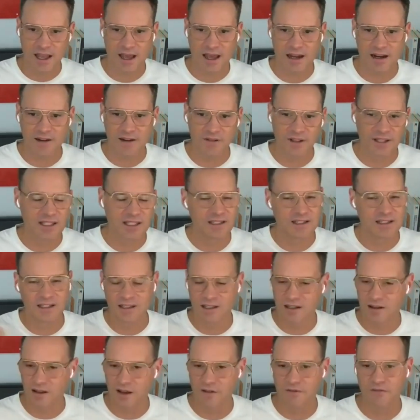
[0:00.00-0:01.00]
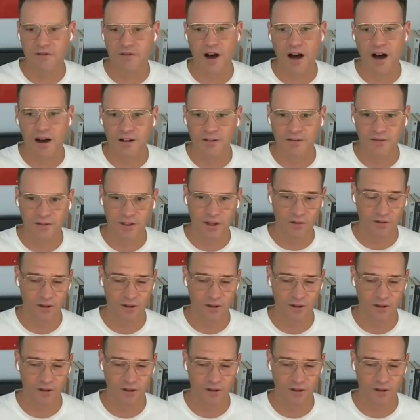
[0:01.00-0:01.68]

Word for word: kind of it's just evolved